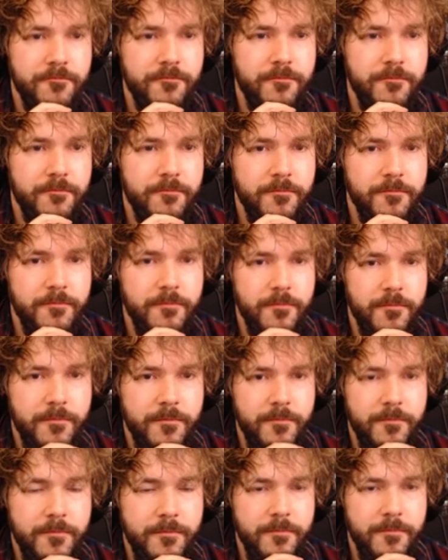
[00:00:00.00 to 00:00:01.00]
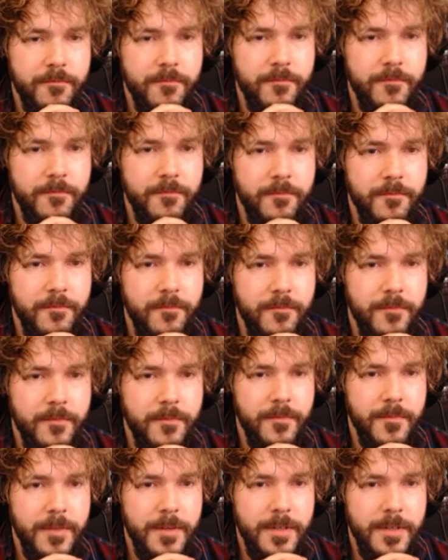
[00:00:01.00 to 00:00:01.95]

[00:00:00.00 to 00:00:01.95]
Nobody speaks.